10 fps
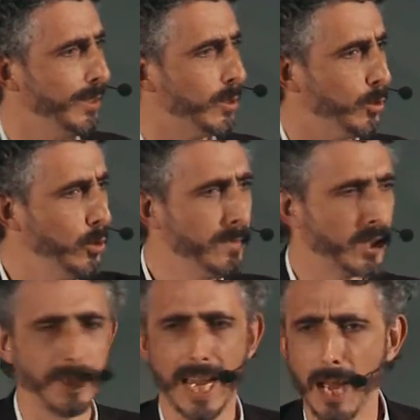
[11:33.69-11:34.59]
No, you
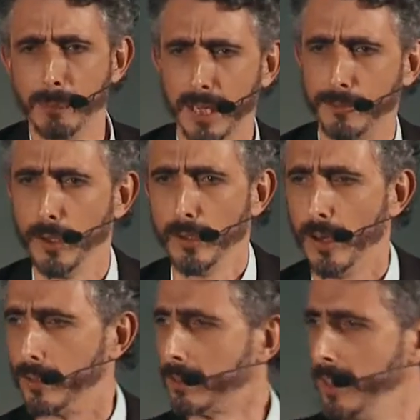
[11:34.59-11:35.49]
must be happy. If you're not